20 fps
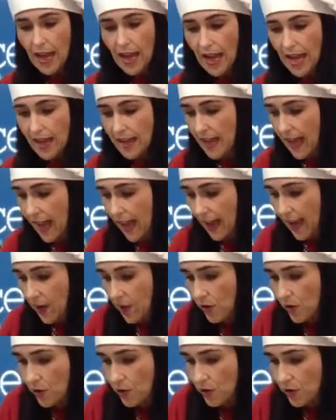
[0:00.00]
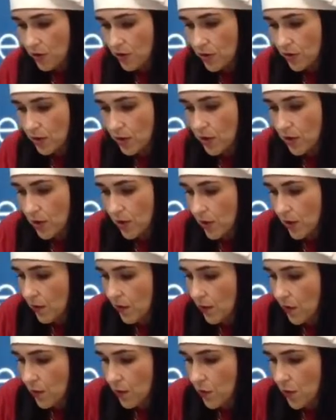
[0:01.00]
at an angle. If
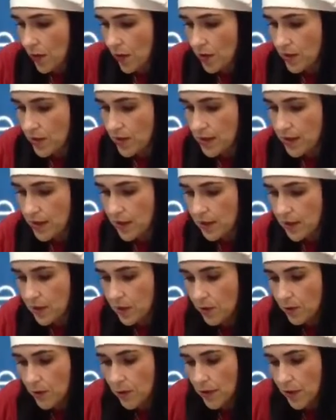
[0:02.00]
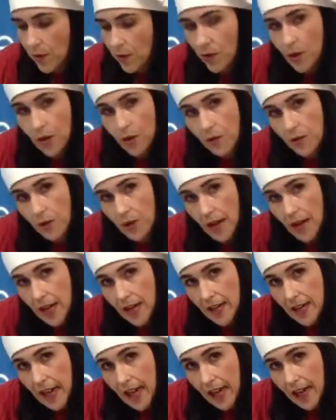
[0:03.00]
you want to see a little bit better, we're going to put it at
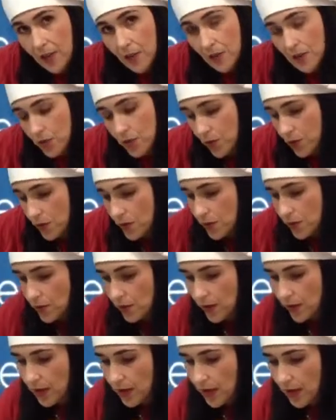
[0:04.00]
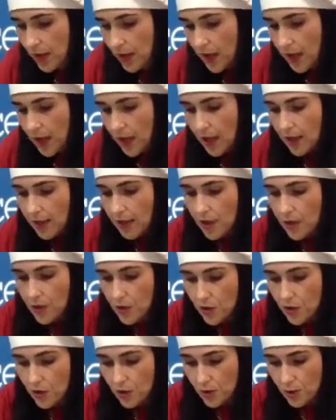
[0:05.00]
an angle towards you. And then
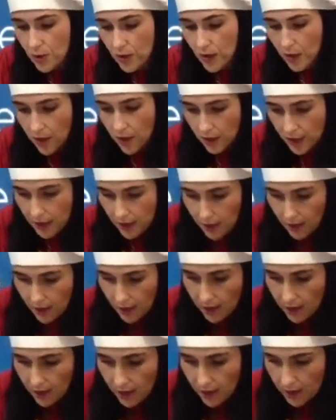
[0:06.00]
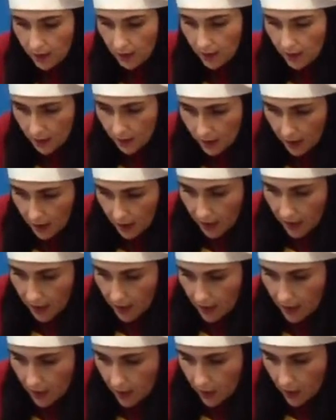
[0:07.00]
you're going to be cutting,
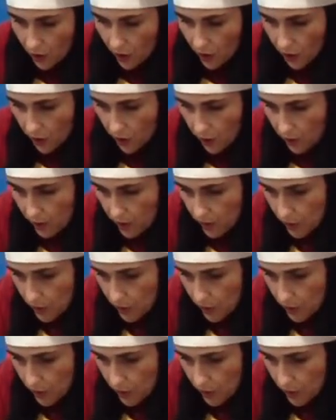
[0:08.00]
and you're going to be